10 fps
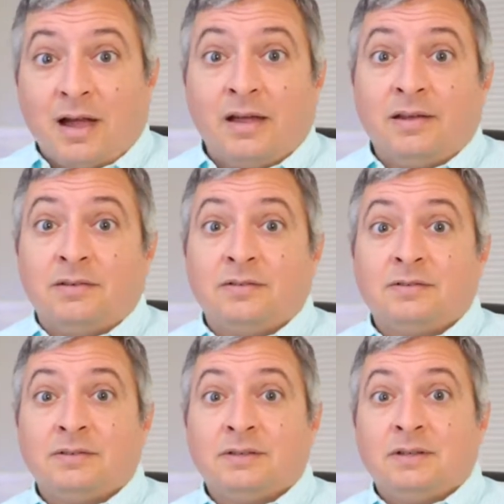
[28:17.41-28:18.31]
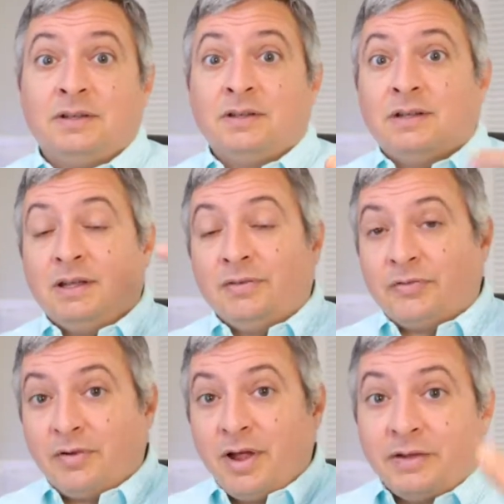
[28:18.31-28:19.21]
diet, if
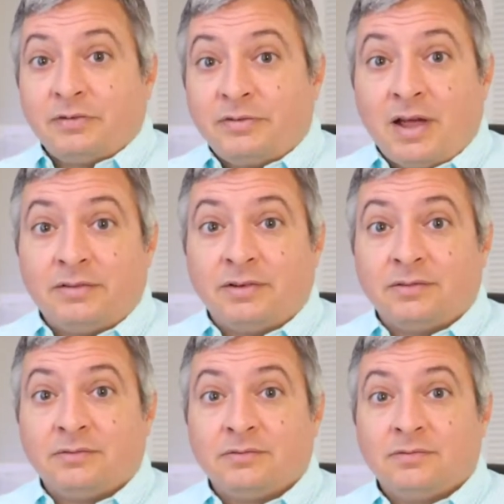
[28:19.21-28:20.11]
they're exercising,